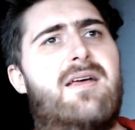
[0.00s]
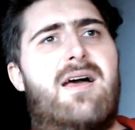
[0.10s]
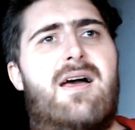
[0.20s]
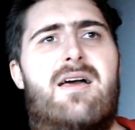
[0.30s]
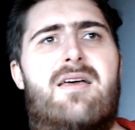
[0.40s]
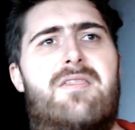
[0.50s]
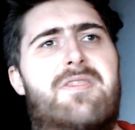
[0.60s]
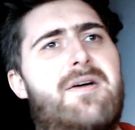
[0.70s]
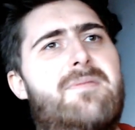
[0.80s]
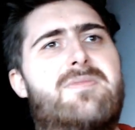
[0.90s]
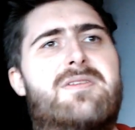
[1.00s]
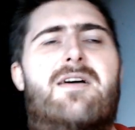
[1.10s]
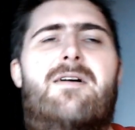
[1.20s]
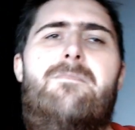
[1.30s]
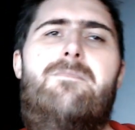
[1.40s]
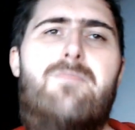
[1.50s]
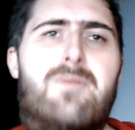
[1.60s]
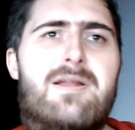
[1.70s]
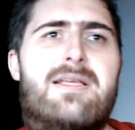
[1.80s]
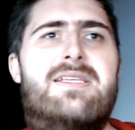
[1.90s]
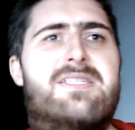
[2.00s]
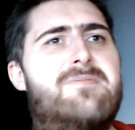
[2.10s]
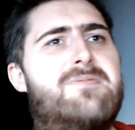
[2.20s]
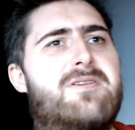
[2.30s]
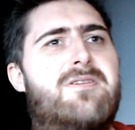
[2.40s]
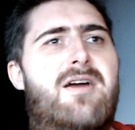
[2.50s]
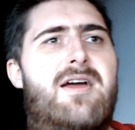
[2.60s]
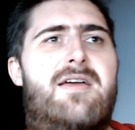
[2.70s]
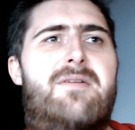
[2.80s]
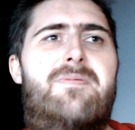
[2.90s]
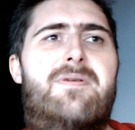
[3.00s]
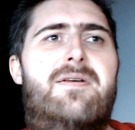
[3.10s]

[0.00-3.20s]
thumbs up, please subscribe.